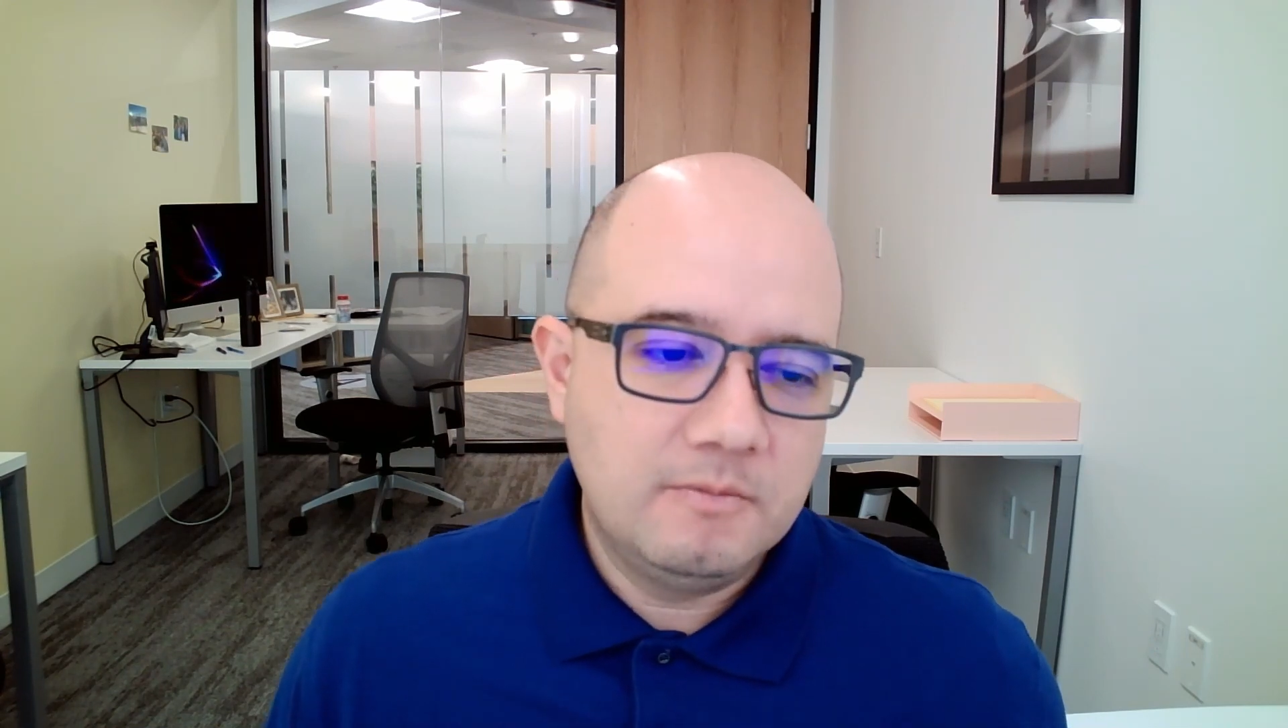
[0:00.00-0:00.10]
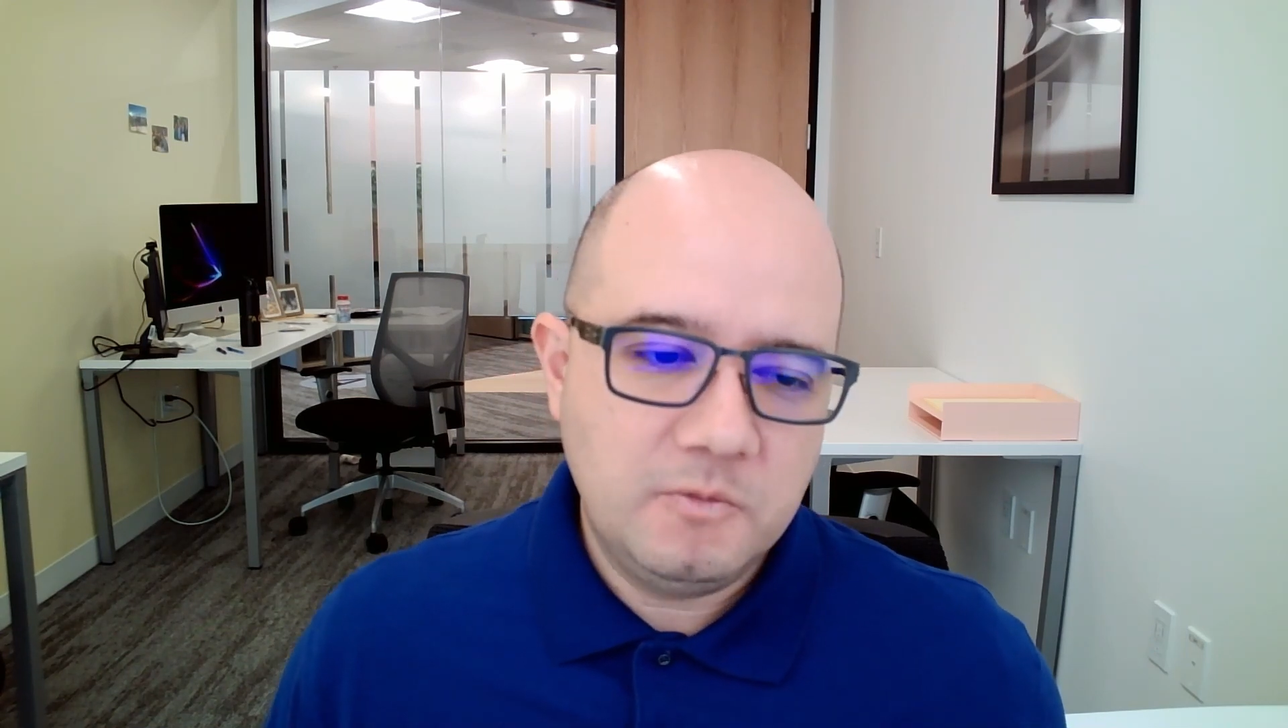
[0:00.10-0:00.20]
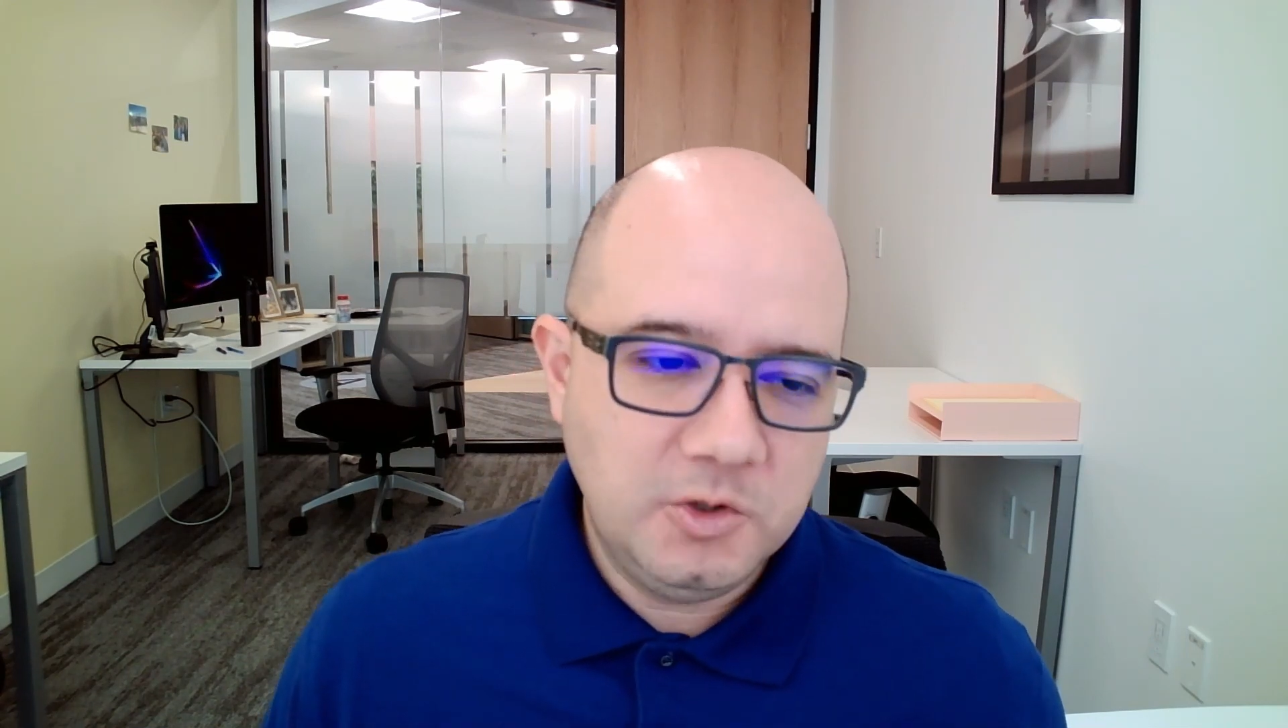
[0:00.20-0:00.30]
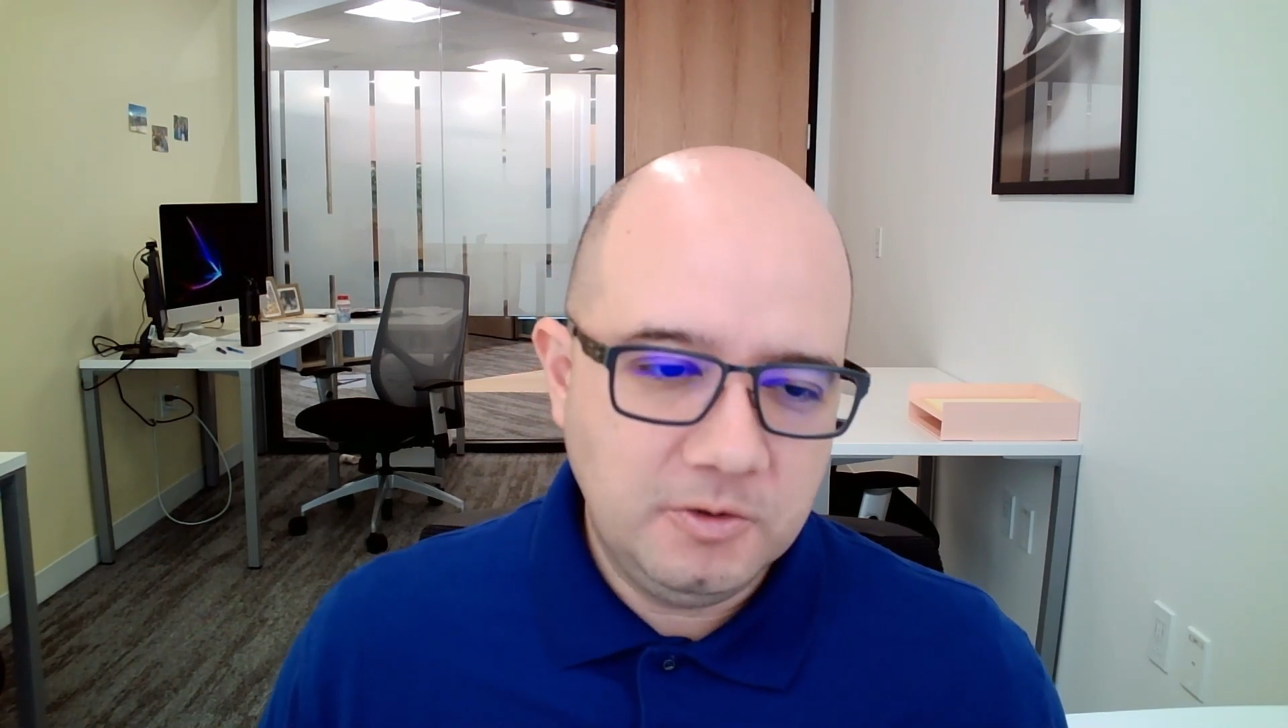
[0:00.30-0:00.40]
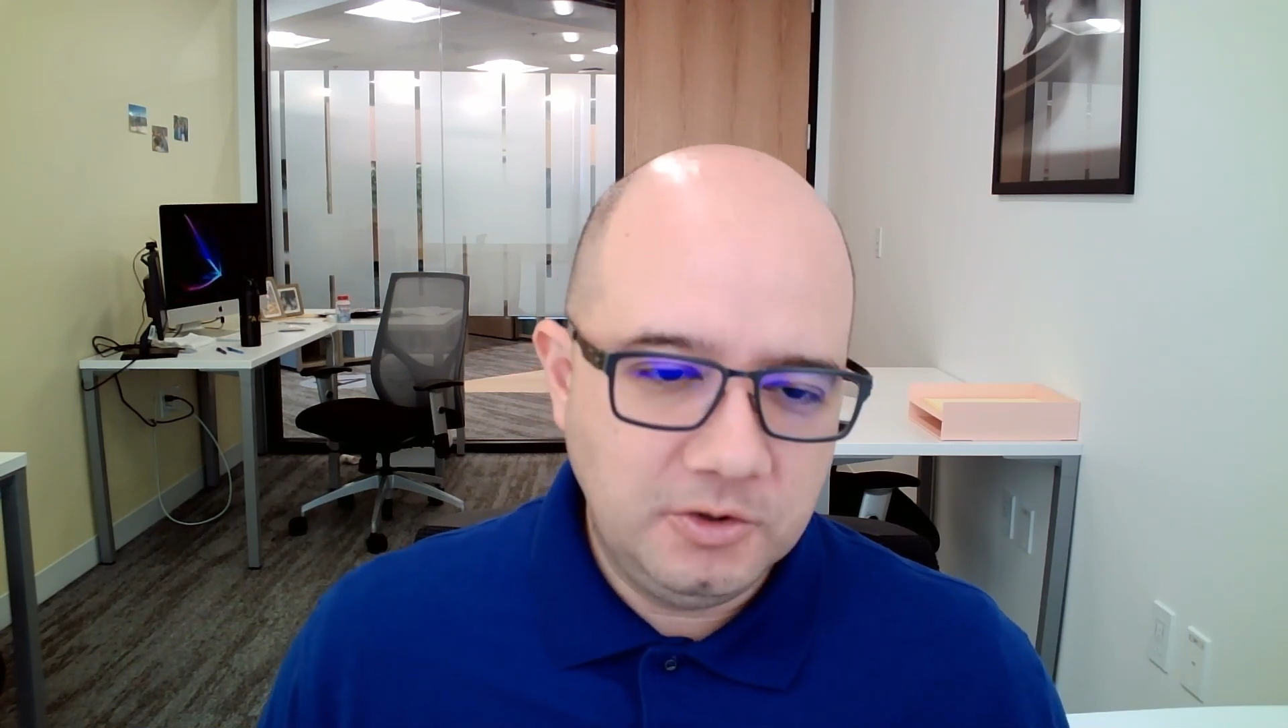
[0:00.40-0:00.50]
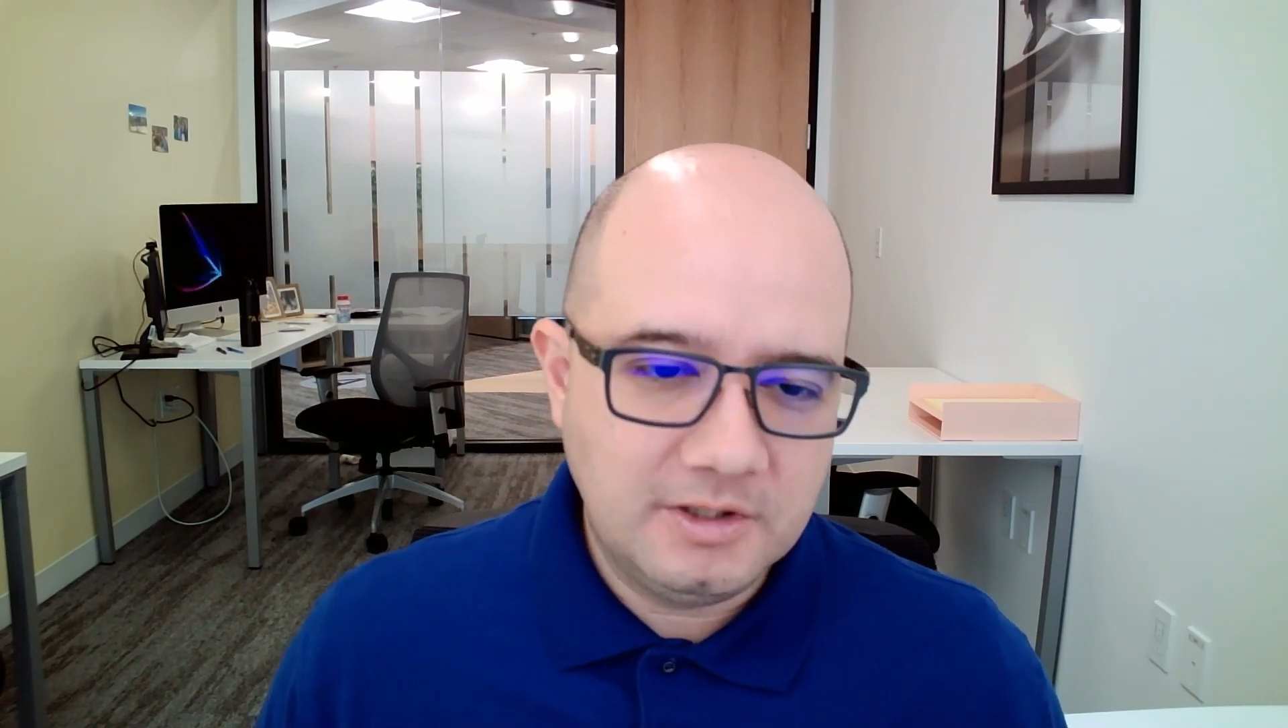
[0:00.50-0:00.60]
you